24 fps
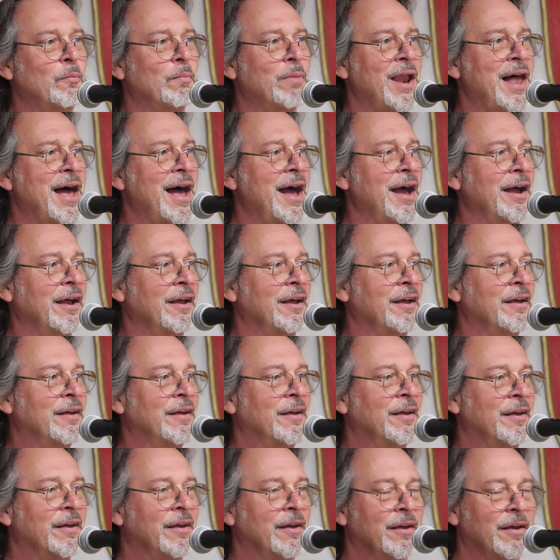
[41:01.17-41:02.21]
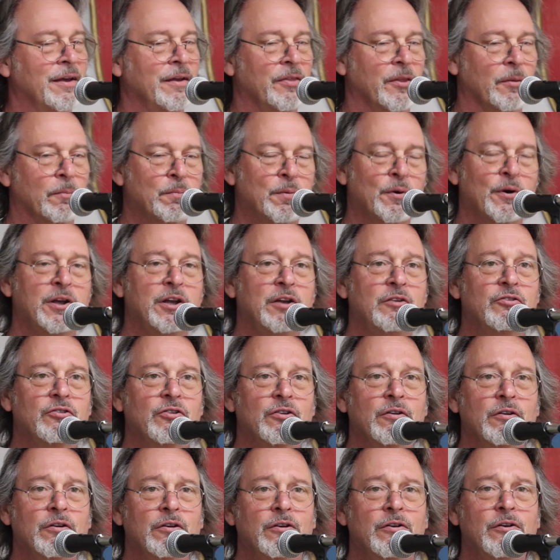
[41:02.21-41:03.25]
black, the
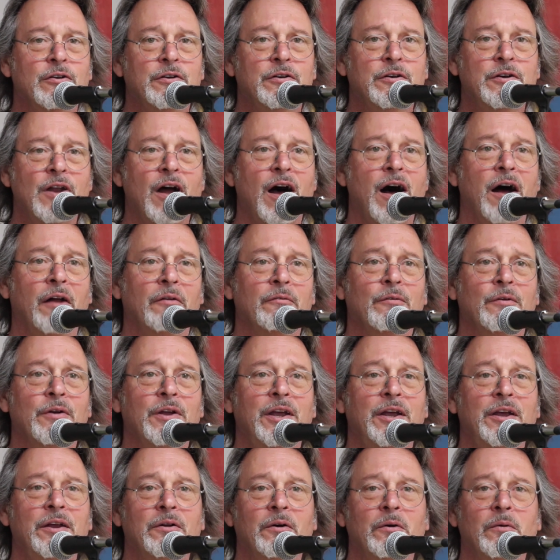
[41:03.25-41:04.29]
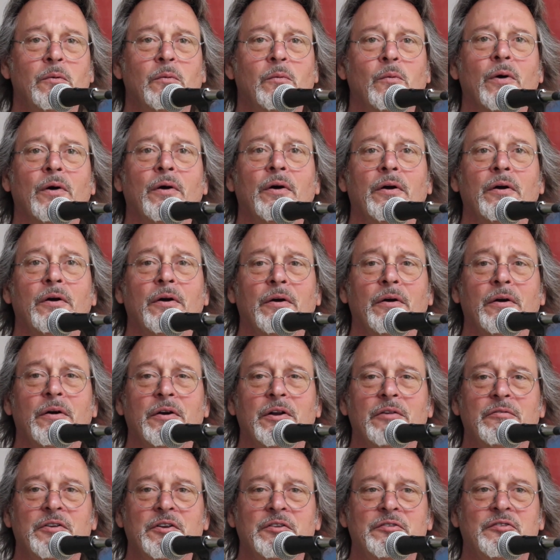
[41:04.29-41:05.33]
preacher could not read a
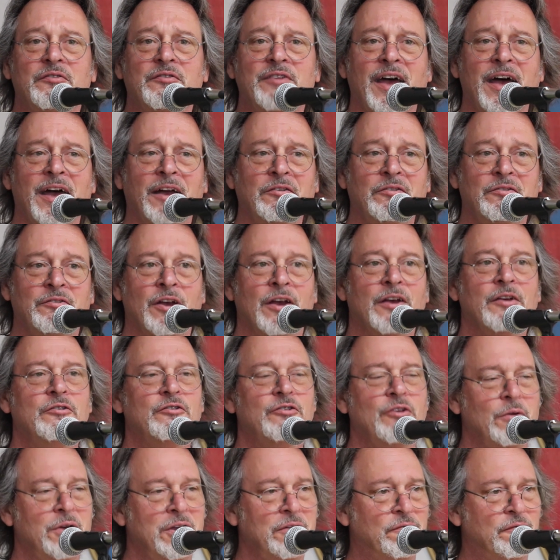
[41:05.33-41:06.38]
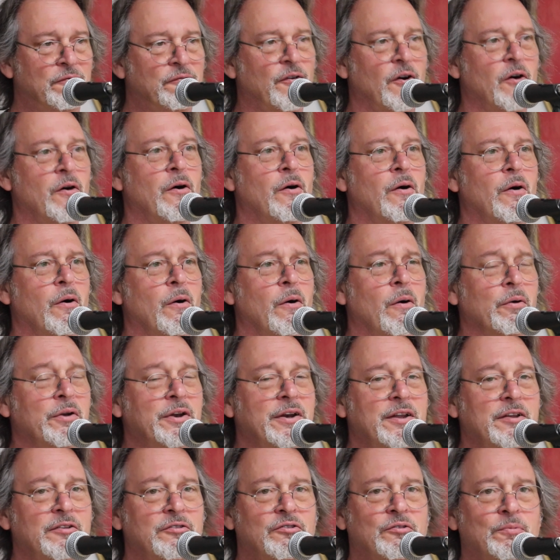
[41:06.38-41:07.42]
word of his text, so he
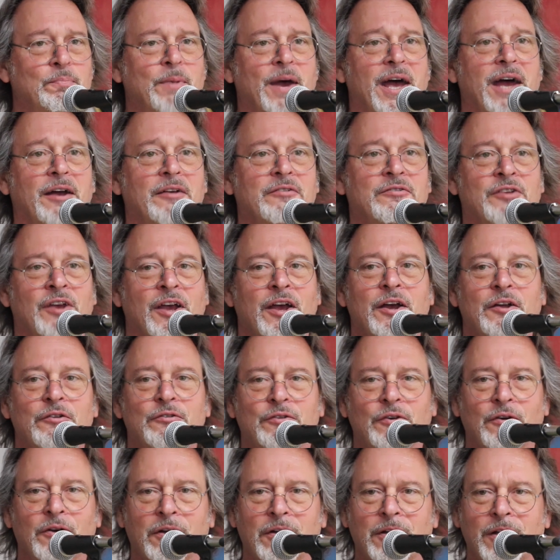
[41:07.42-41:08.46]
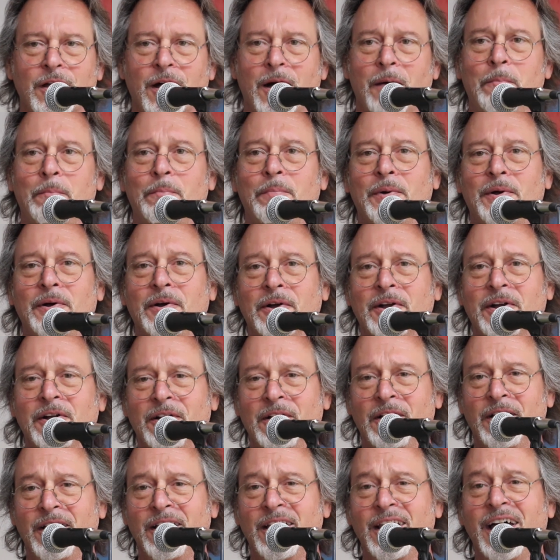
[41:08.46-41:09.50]
folded his specs, took up a
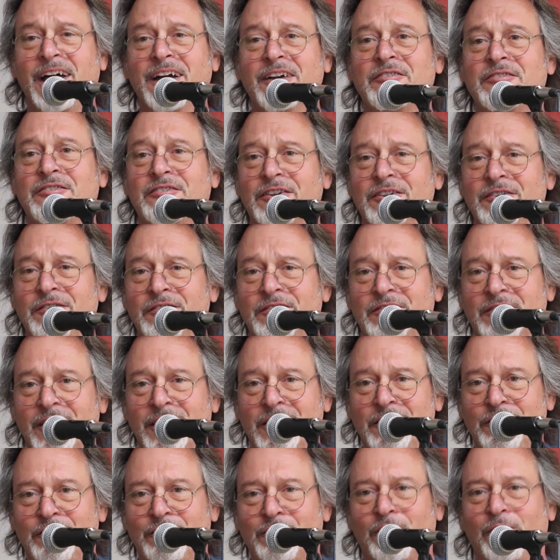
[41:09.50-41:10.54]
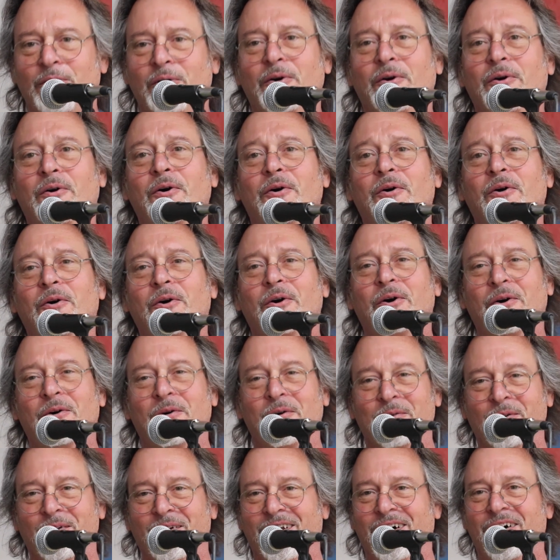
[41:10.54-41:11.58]
collection, said, so
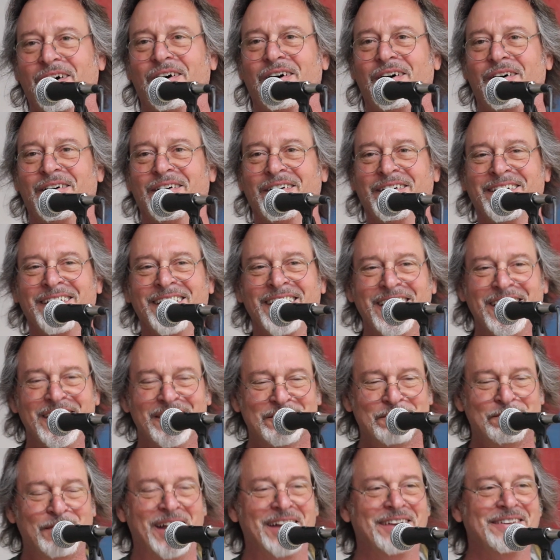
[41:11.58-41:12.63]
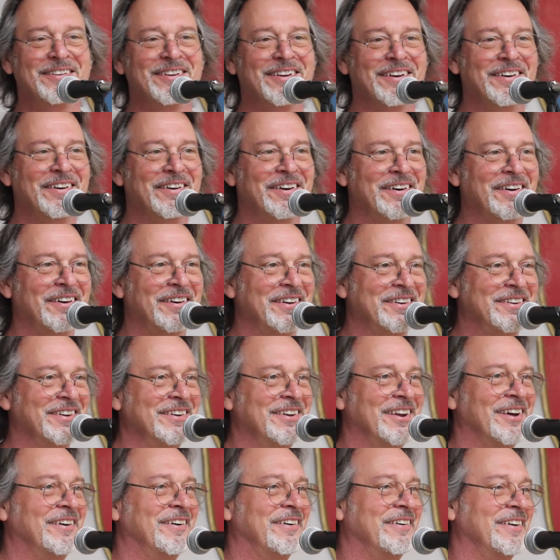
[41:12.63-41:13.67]
long, it's been good to
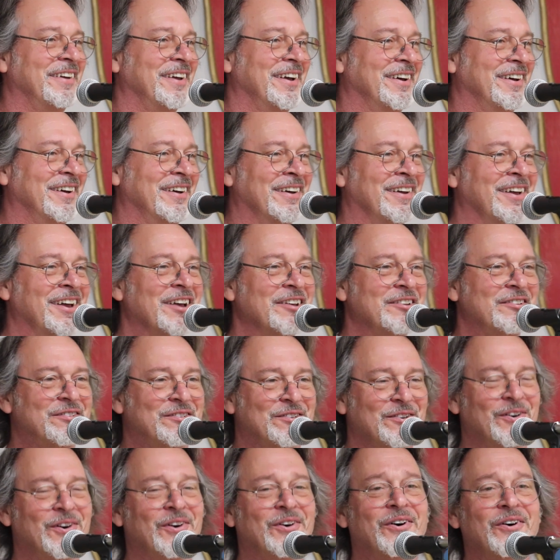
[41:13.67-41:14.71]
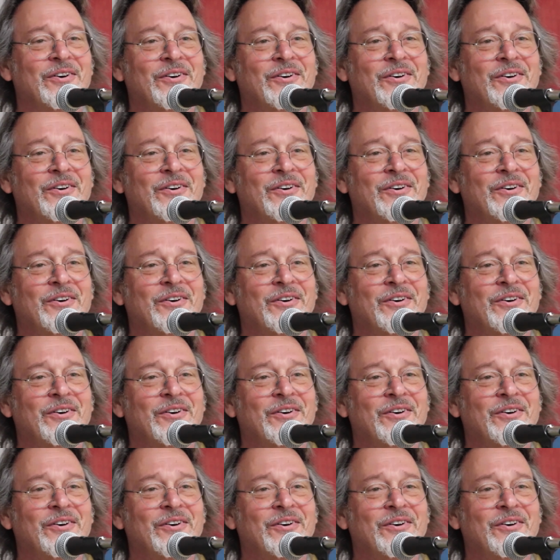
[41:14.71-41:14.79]
know you, so